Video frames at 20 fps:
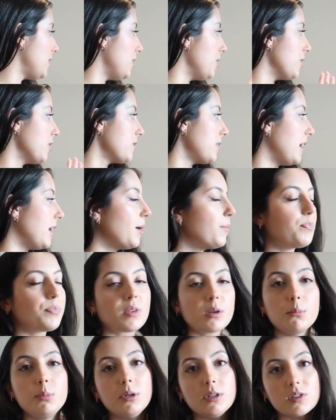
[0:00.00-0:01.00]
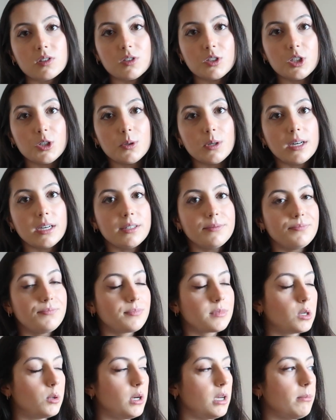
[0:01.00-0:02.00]
here that pulls into a
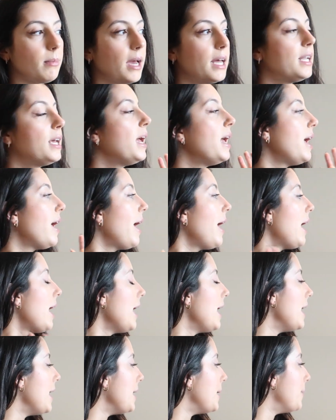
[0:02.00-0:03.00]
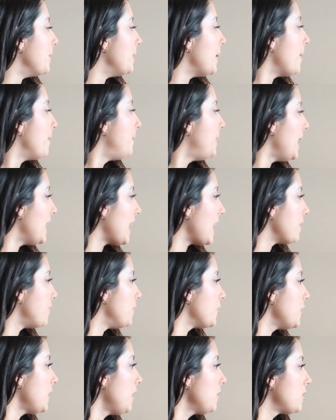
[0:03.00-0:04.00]
queen bed. But I
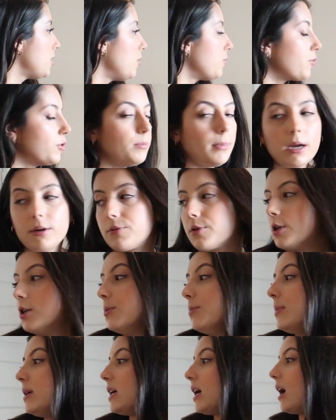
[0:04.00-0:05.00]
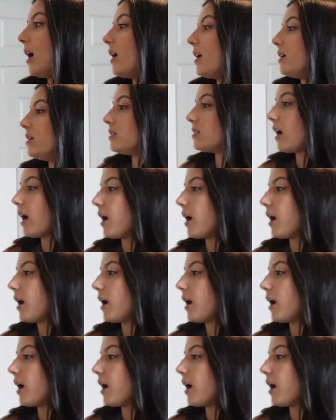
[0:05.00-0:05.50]
figured I'd go room by room because